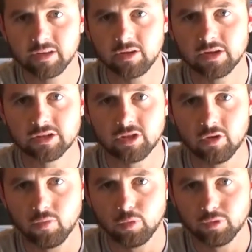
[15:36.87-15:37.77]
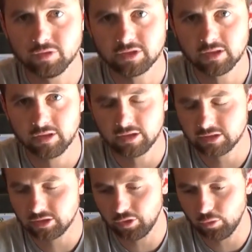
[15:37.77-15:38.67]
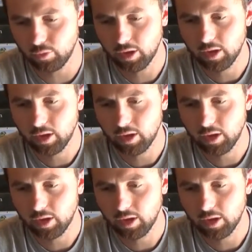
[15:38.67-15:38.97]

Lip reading: There is no roost, there is no